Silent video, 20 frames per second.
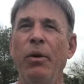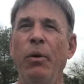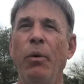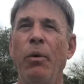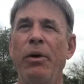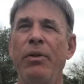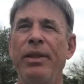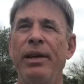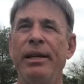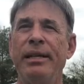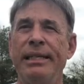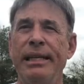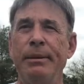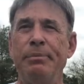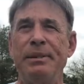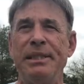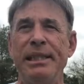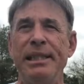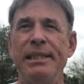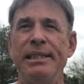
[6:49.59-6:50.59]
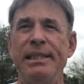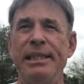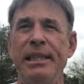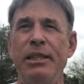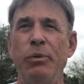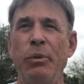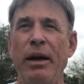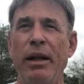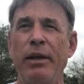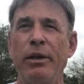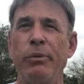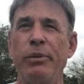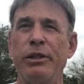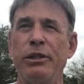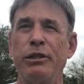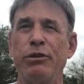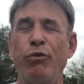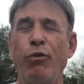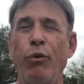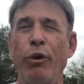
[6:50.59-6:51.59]
or the Deepsea Sea-Dweller,
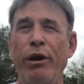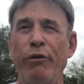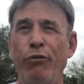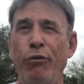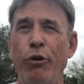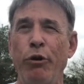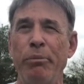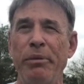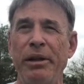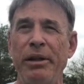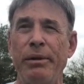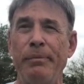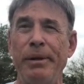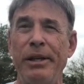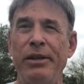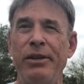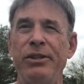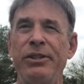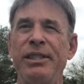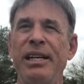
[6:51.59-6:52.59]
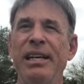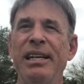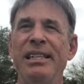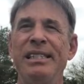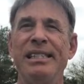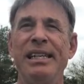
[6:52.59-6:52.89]
which is 44mm,